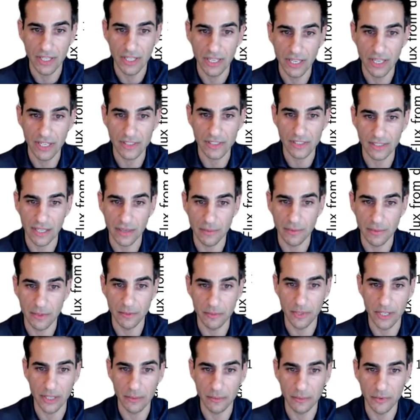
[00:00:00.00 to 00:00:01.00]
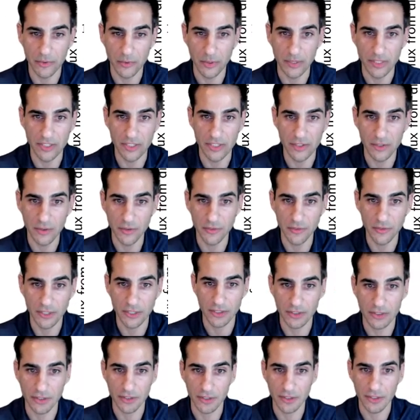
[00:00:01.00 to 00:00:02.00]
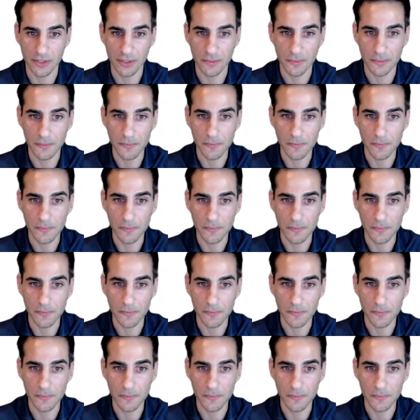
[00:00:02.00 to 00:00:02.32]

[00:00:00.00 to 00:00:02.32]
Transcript: has a Lyman break between these two filters.